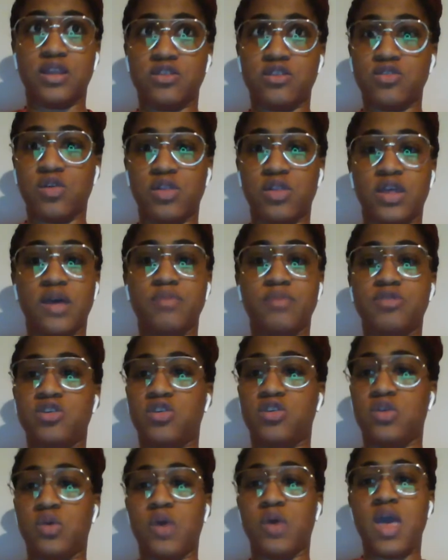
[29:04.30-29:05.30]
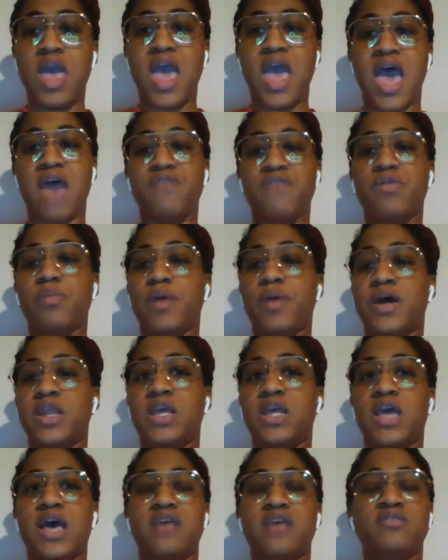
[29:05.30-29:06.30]
and totally up to you.
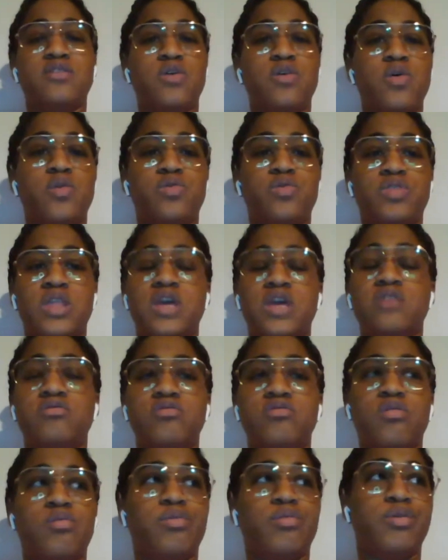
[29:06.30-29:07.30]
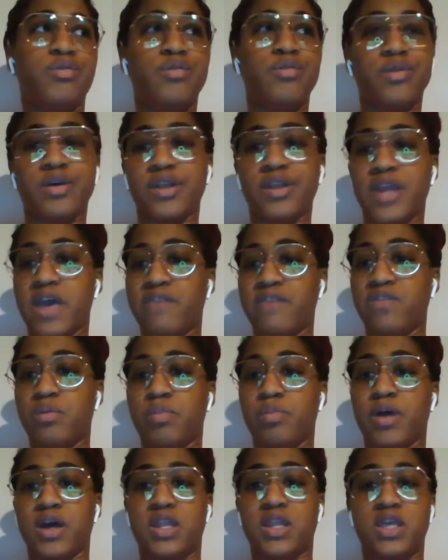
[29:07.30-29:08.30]
Everybody has their own things going on.
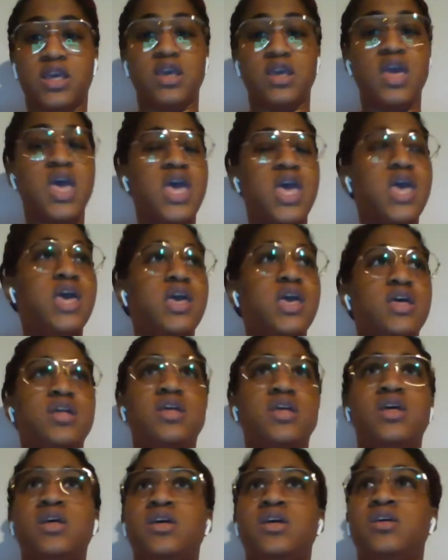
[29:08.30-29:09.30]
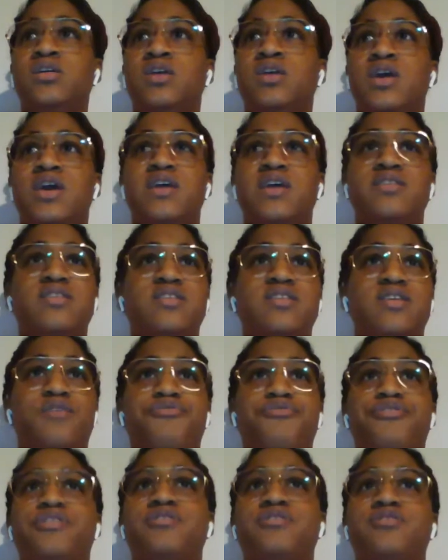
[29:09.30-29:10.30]
Everybody is a
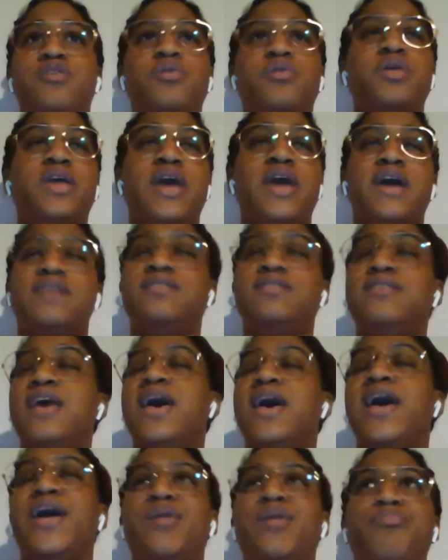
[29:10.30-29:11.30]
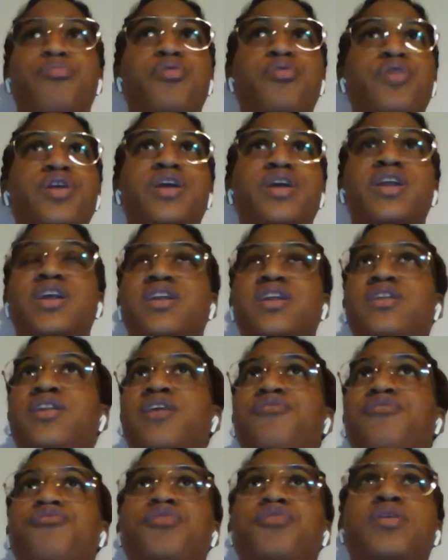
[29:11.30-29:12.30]
different zodiac sign, born on a
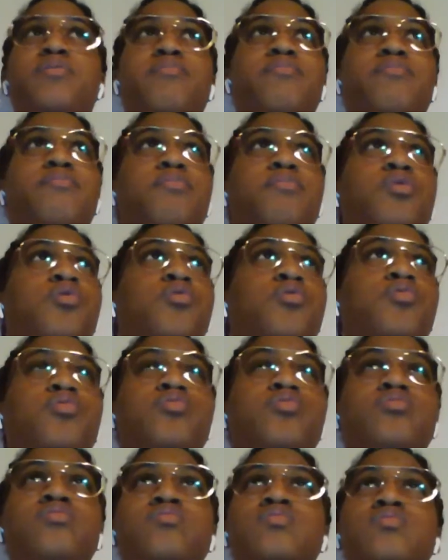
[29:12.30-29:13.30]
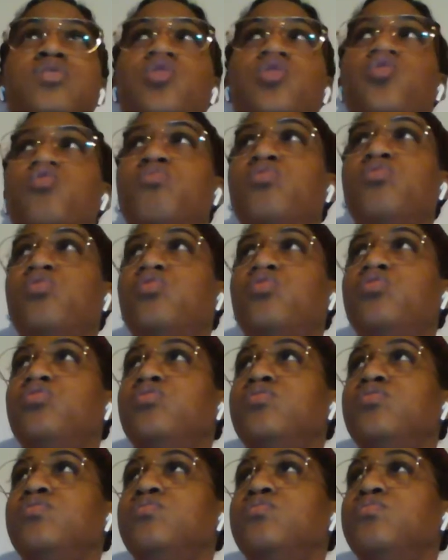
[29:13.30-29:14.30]
different moon, new
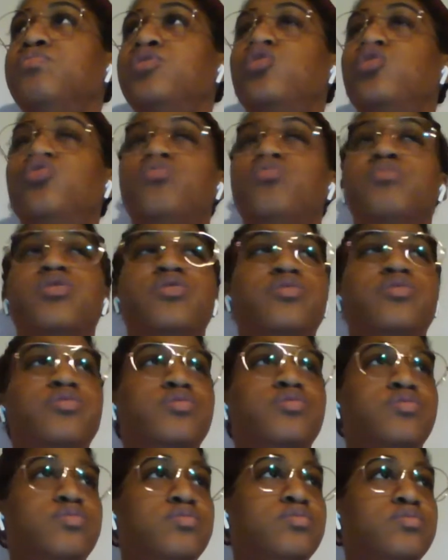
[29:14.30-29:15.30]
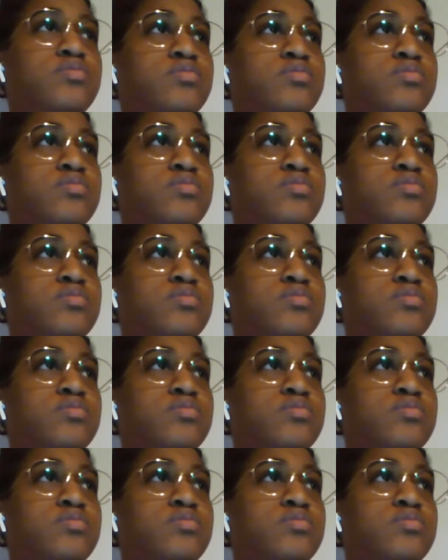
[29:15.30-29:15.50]
moon, blue moon,